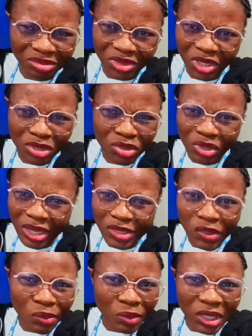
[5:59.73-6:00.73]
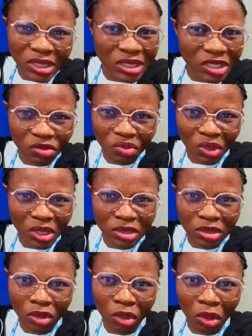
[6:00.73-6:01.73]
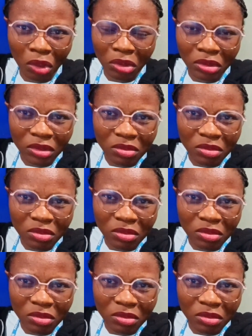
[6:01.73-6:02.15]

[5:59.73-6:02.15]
just try something different, or